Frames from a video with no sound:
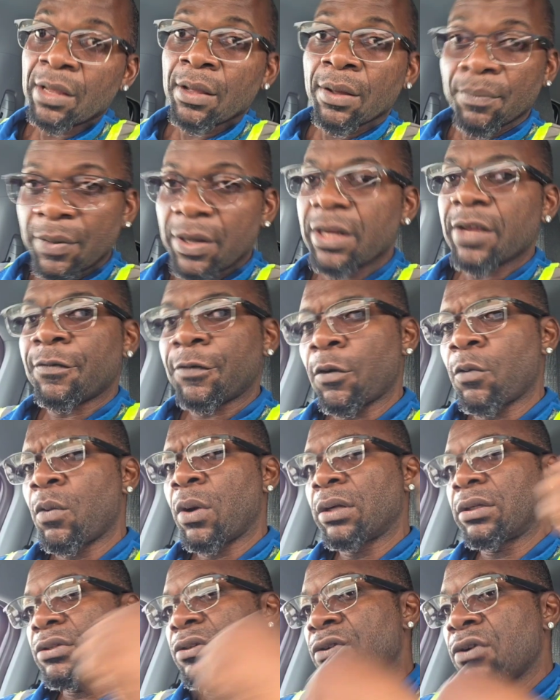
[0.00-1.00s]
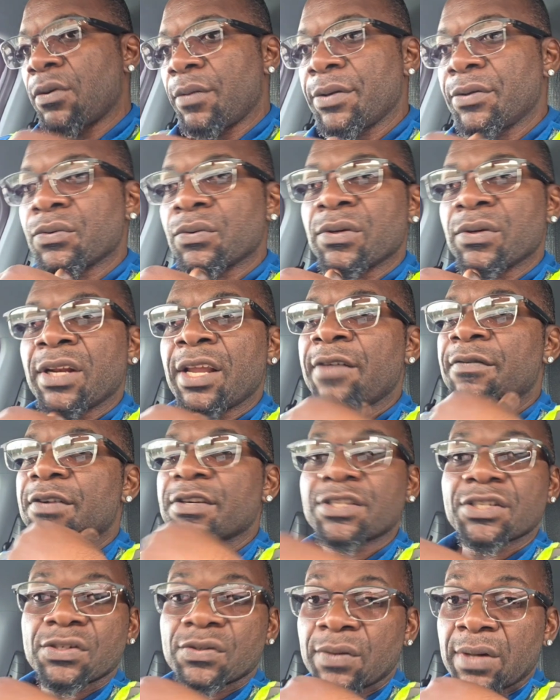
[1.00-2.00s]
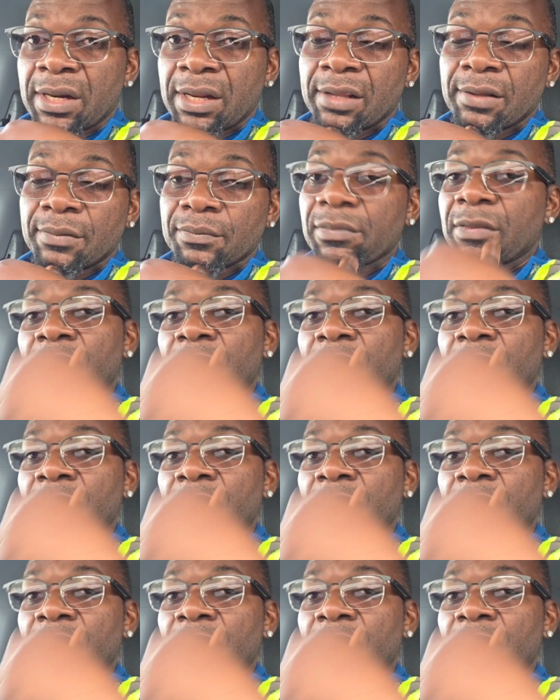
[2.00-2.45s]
But if you want to go into leverage trading,